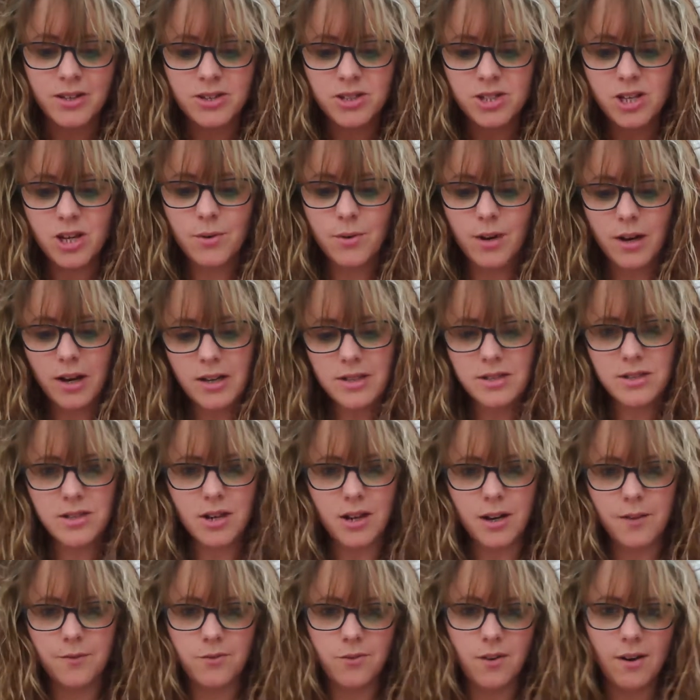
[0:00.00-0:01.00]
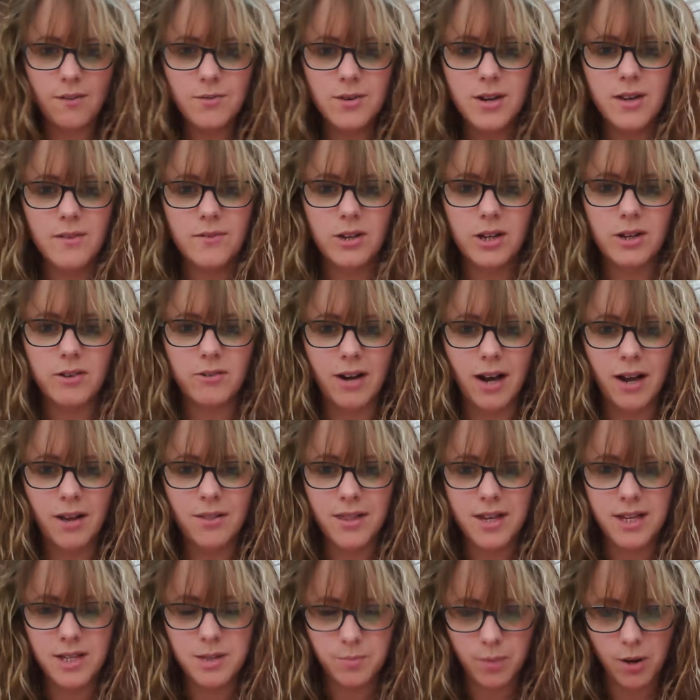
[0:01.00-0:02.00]
So I started Forever Living
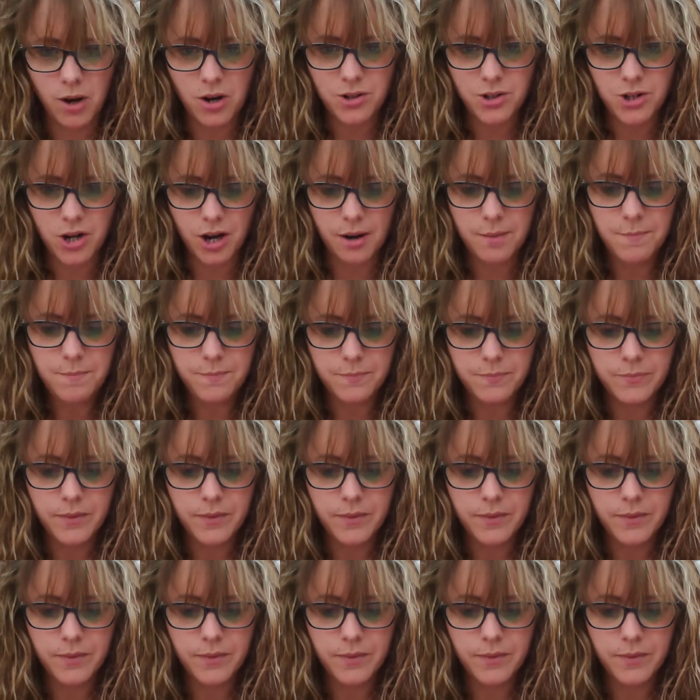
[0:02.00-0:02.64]
around this part-time,